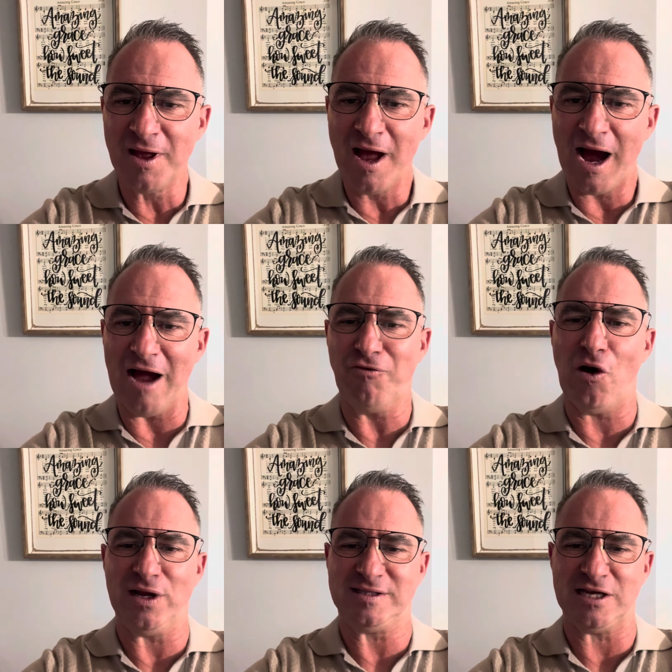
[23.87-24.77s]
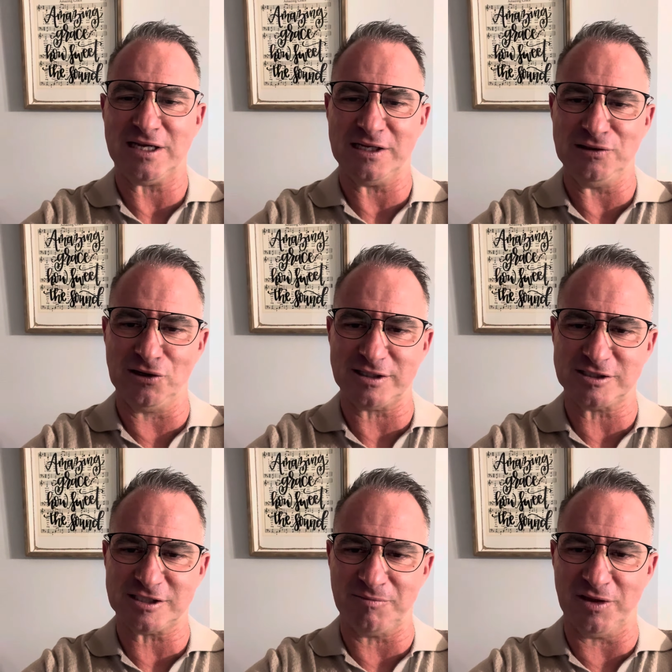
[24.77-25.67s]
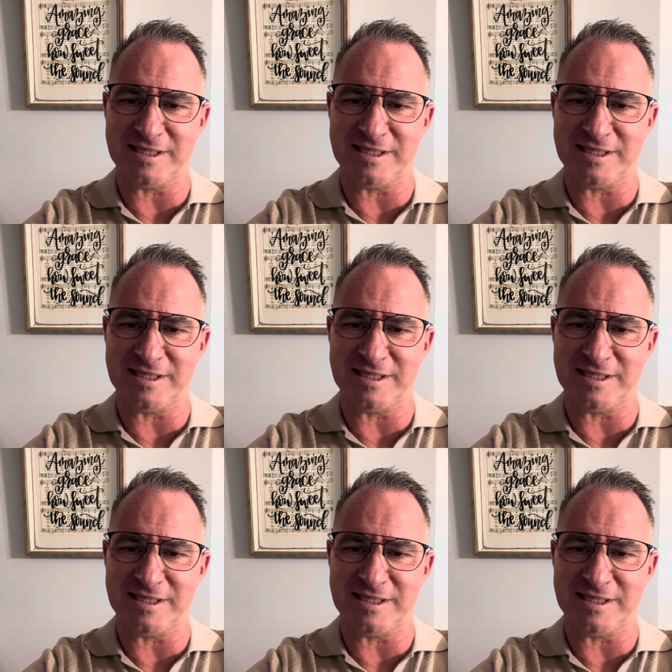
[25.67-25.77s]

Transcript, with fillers: I've already taken a look at some of the